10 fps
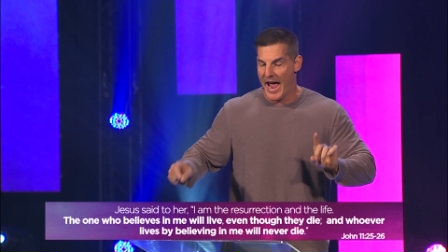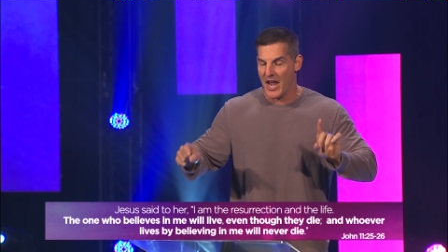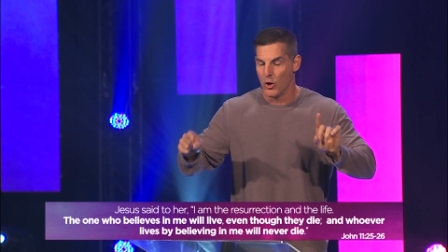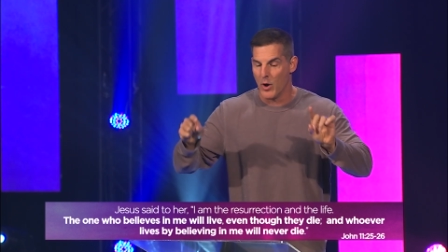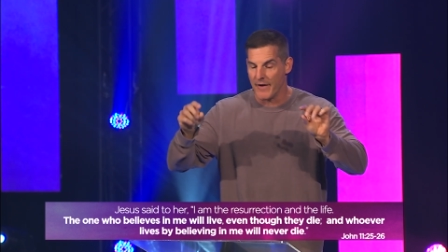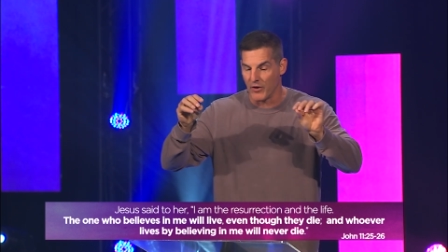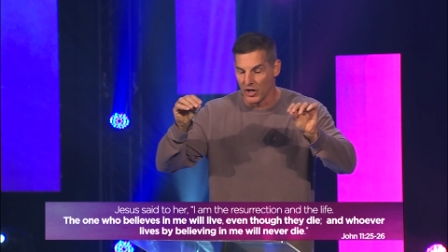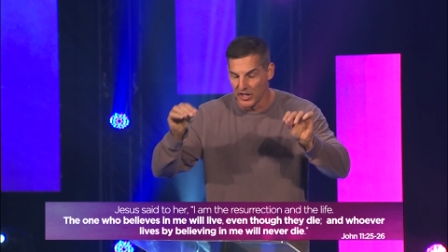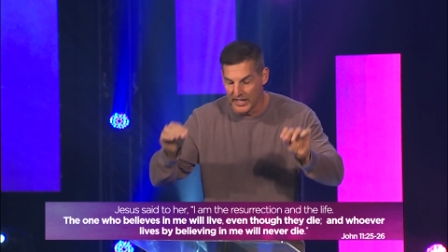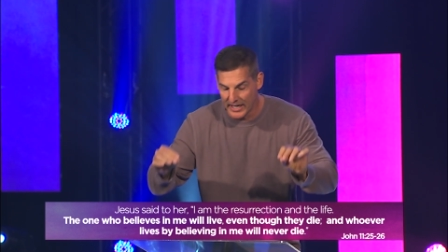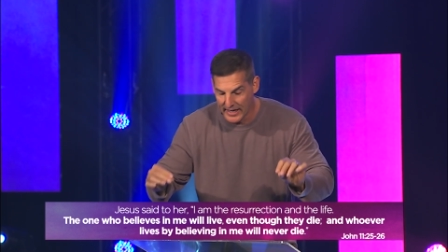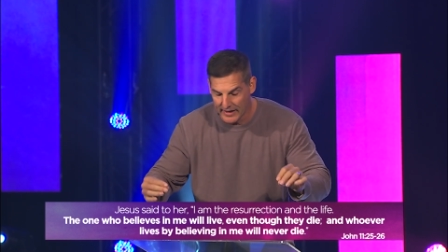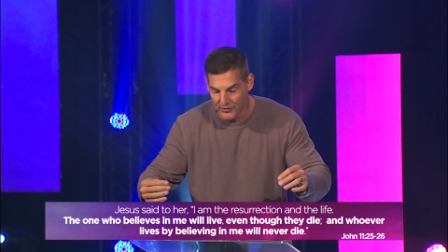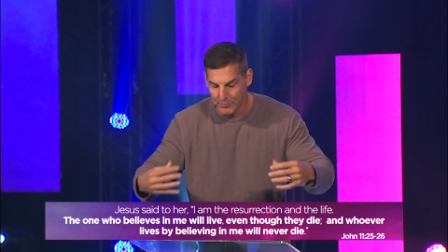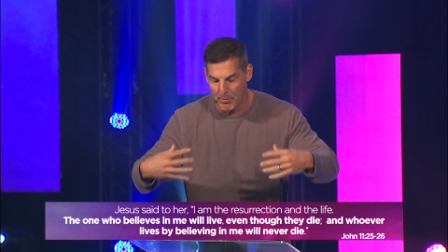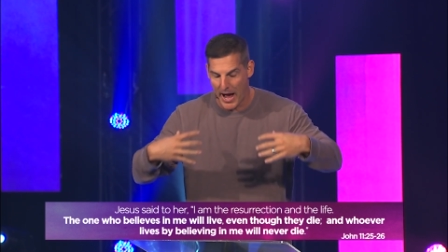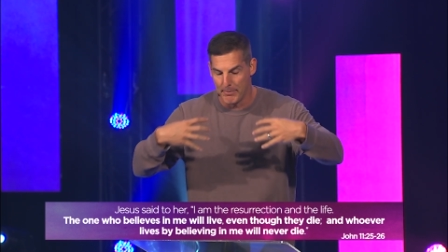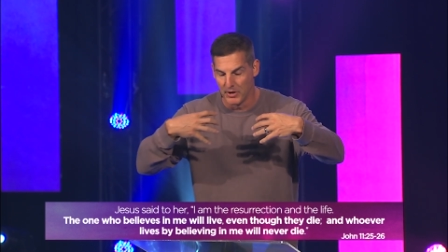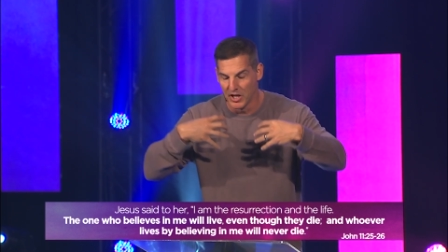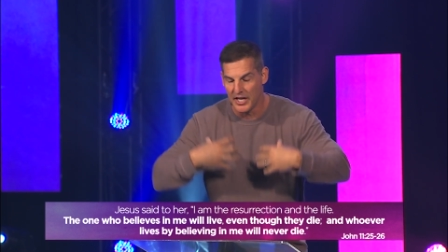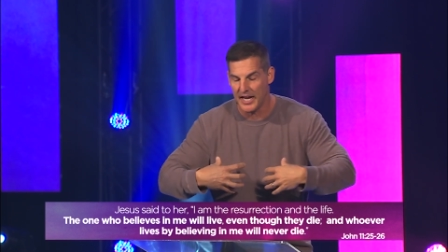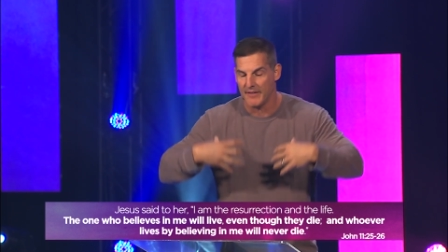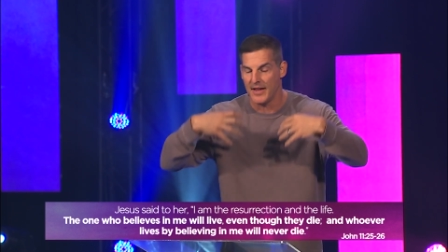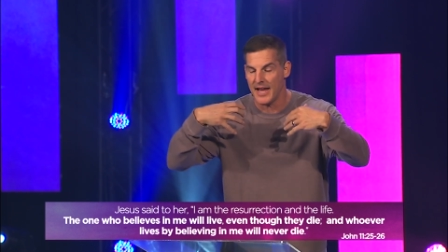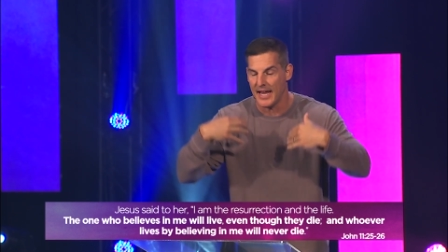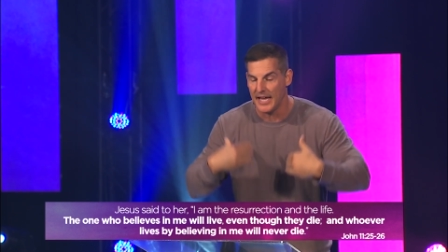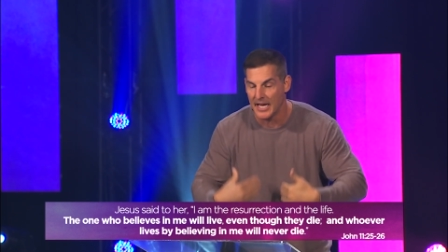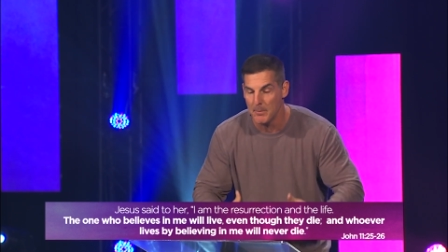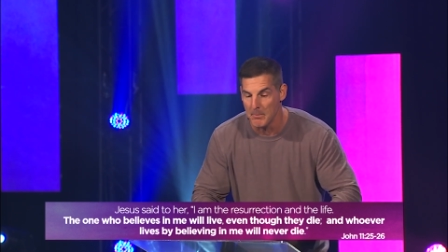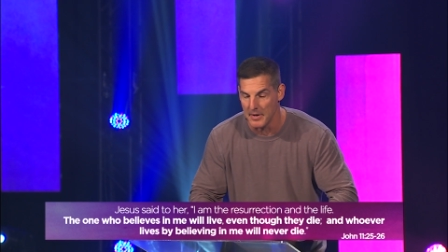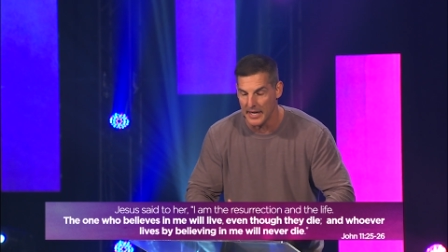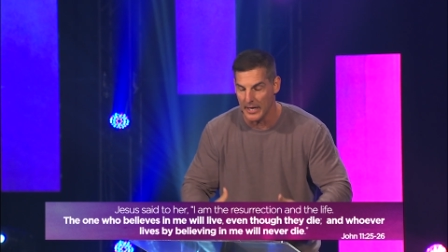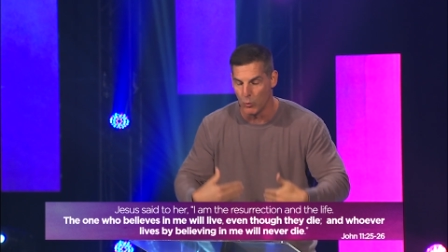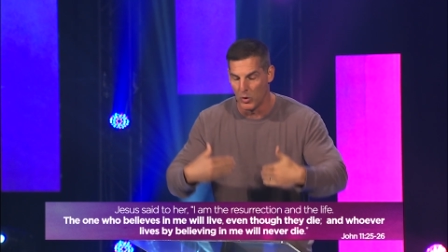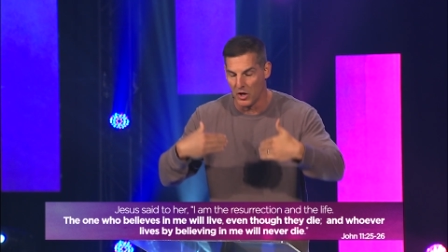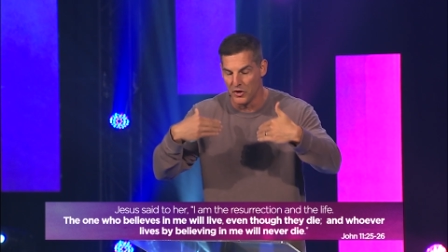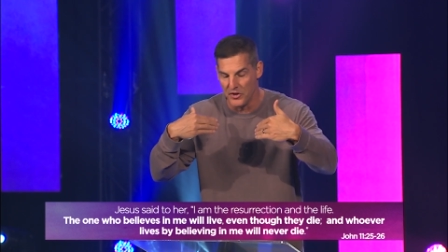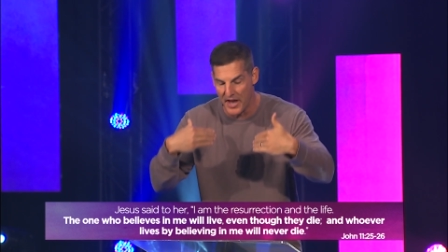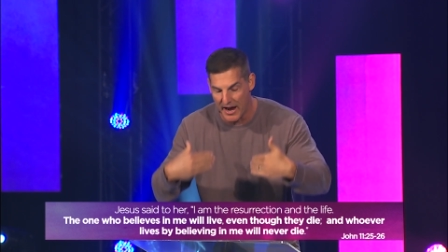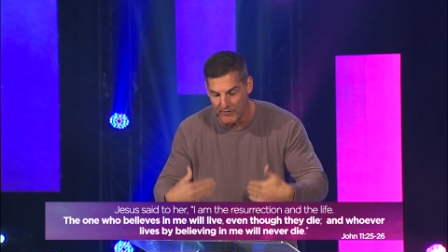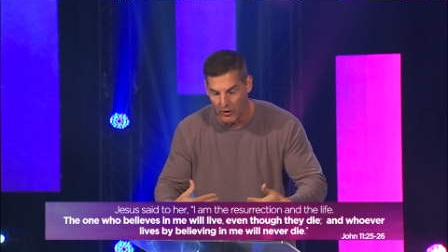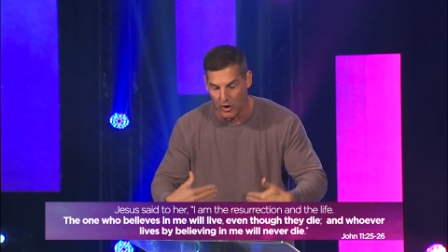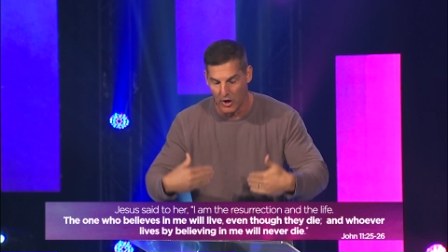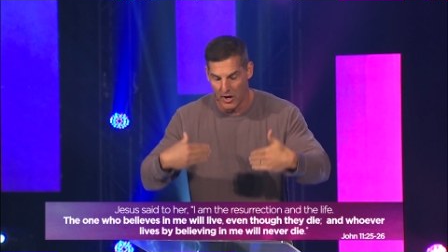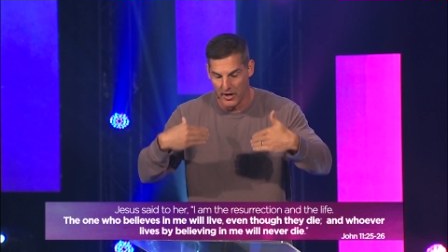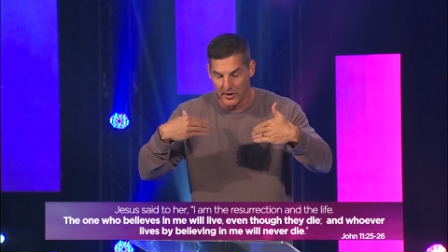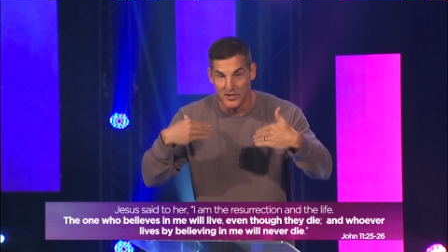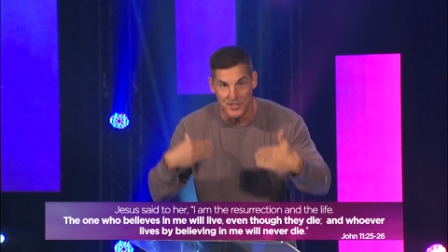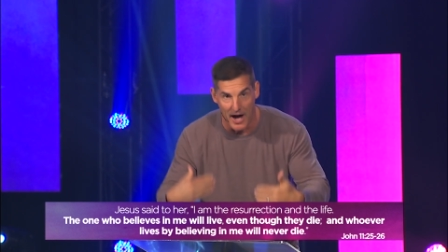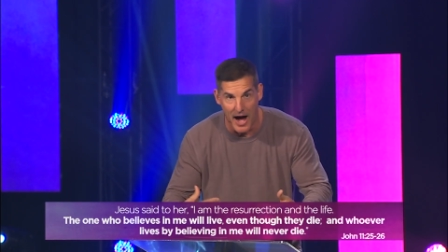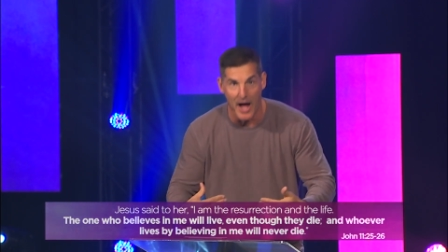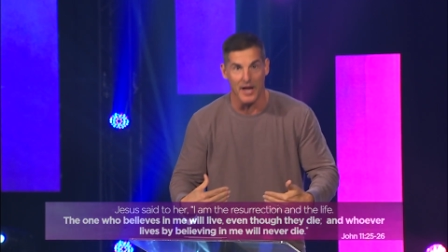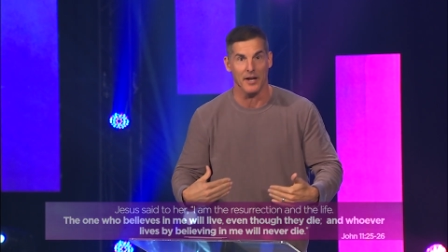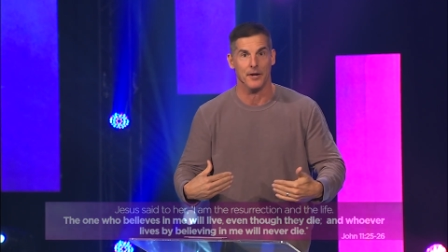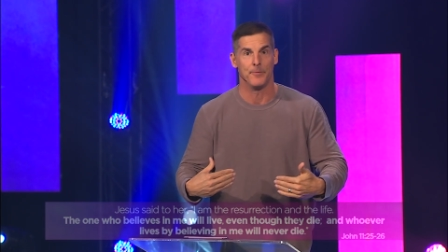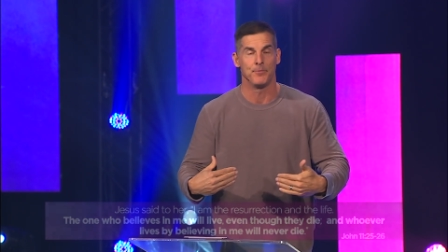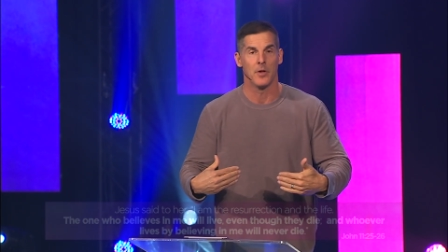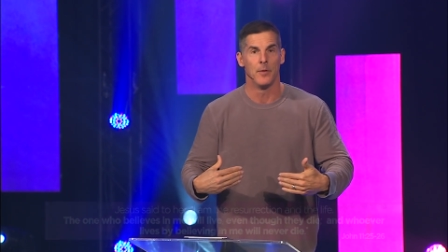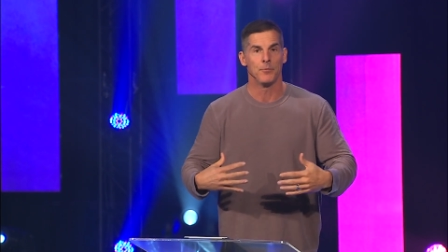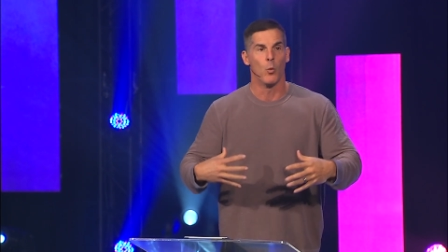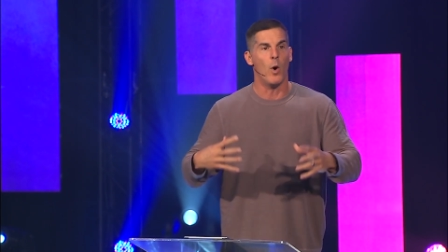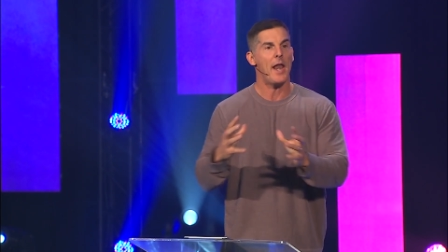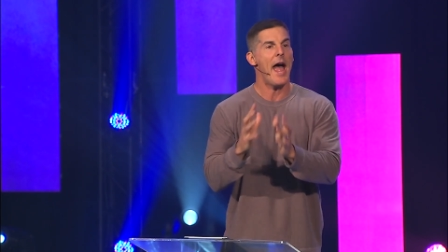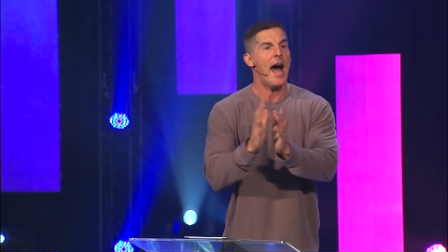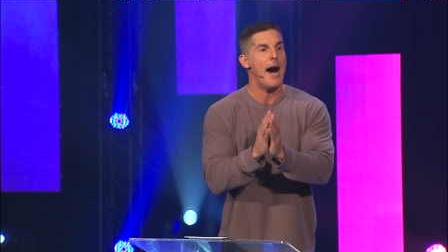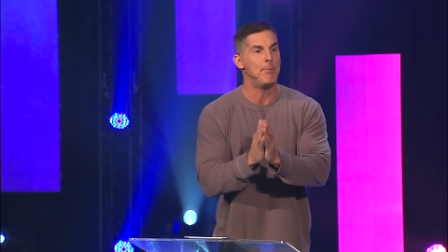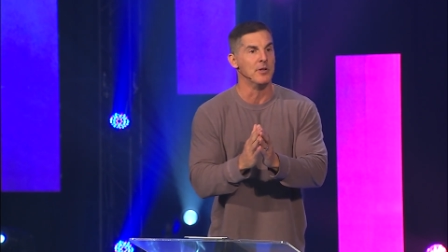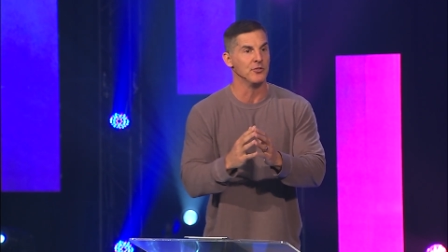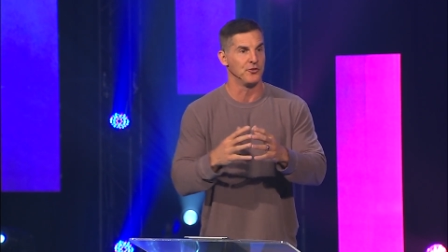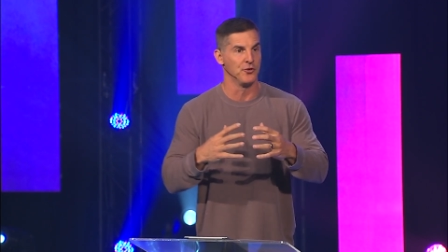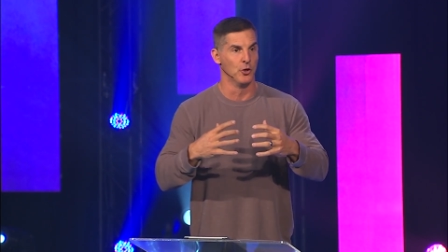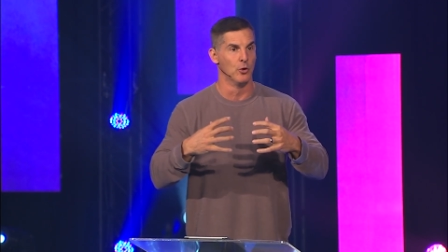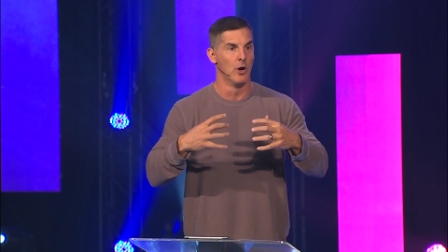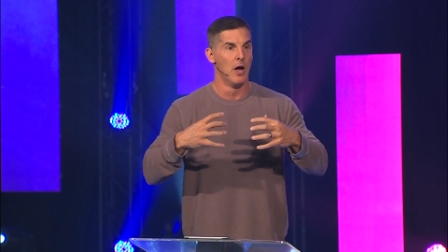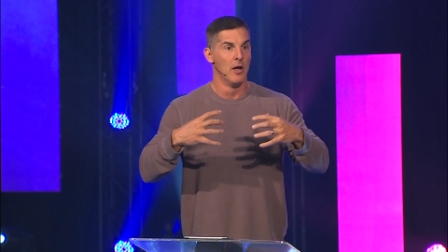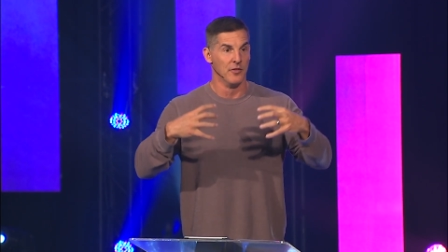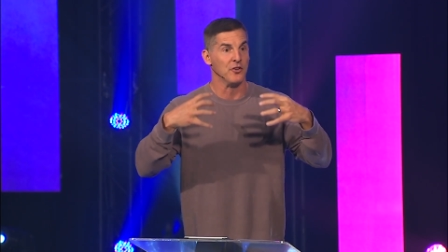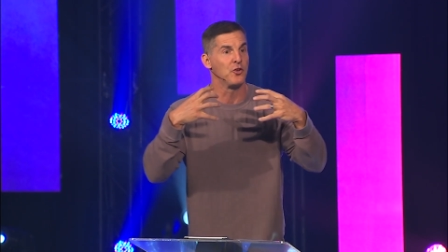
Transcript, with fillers: And whoever lives by believing in me will never die. What happens to the